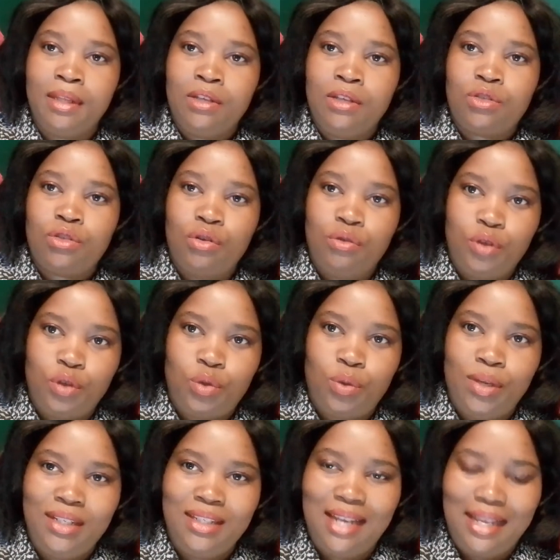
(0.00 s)
So for
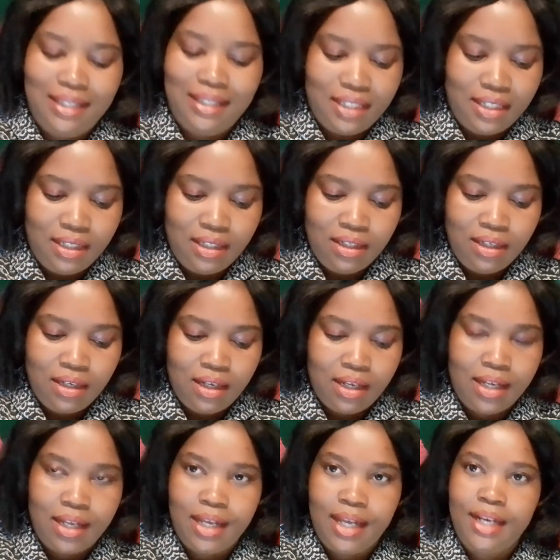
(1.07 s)
2019
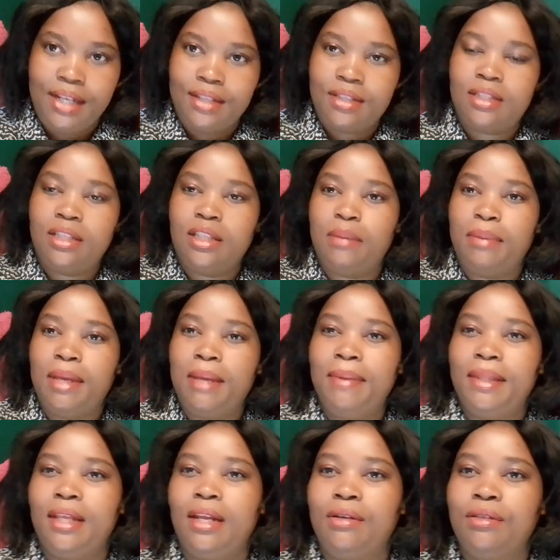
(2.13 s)
NSC, the paper
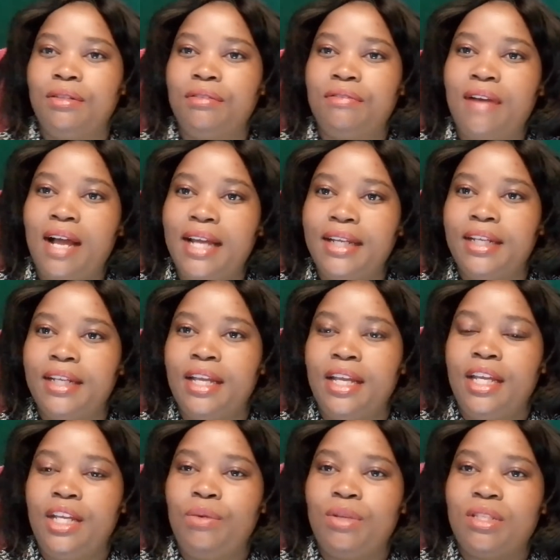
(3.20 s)
that I could find,
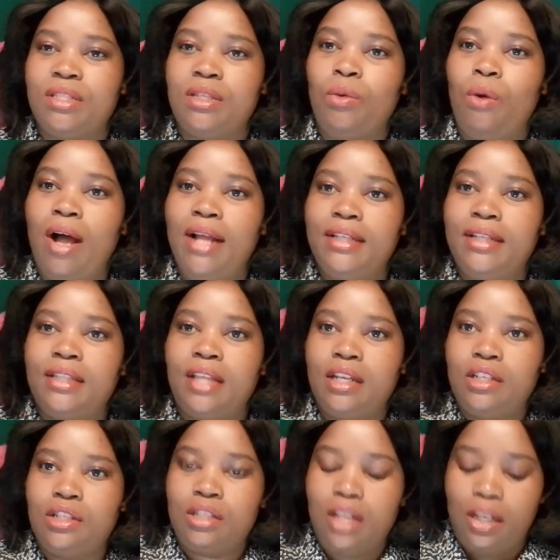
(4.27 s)
it was the one
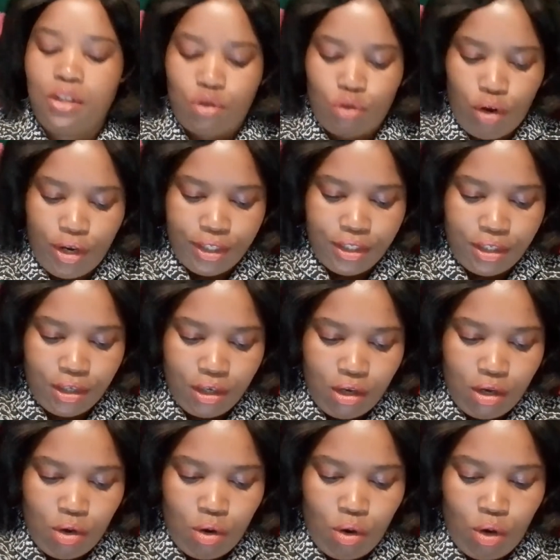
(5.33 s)
that joined
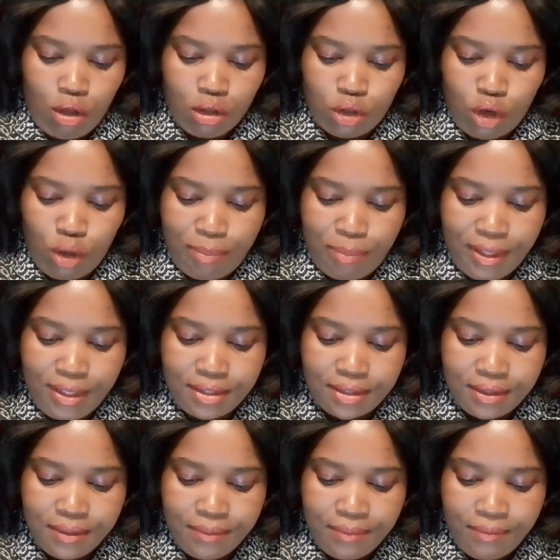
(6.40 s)
all topics.
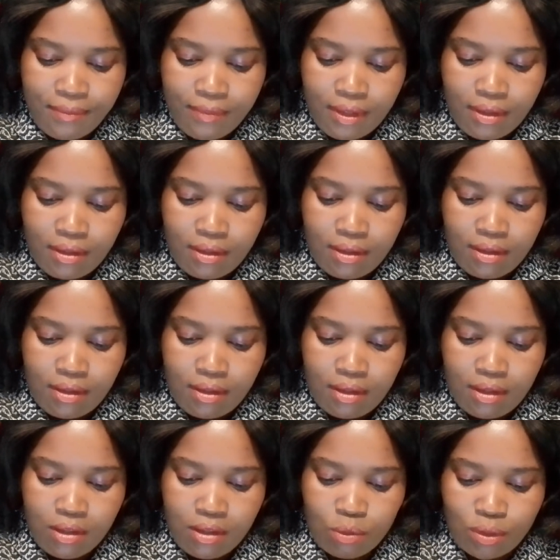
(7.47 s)

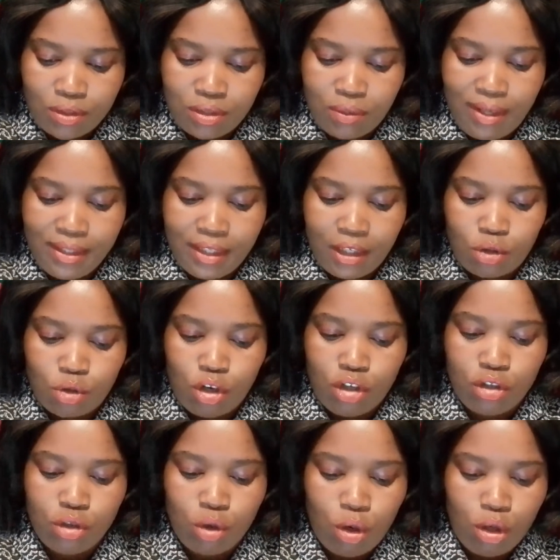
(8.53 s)
It was the one that
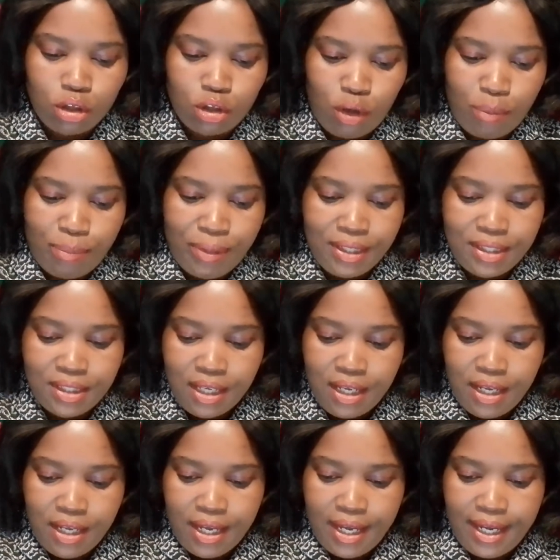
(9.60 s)
joined all topics,
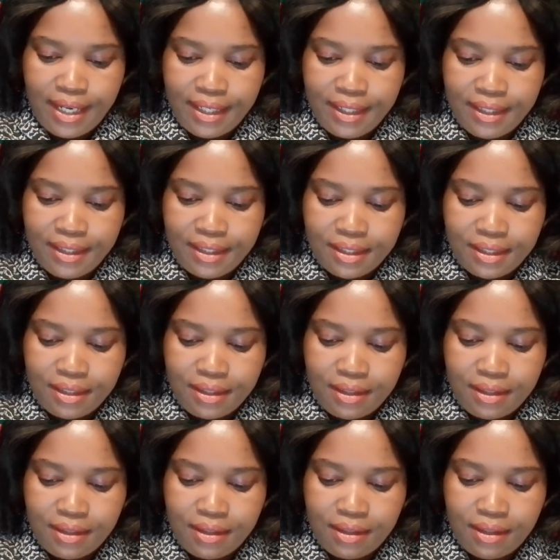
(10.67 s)
and
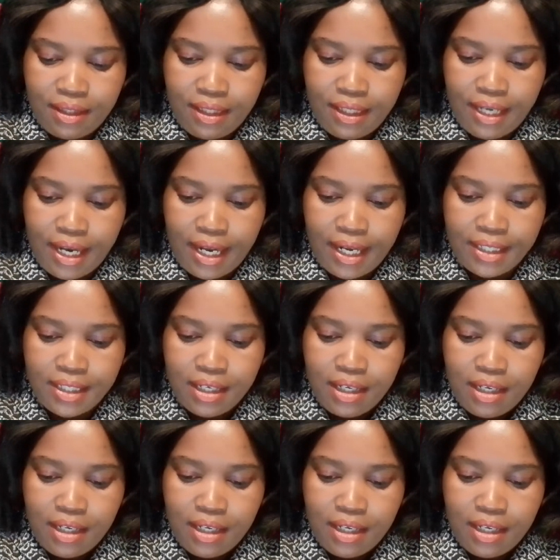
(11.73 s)
it had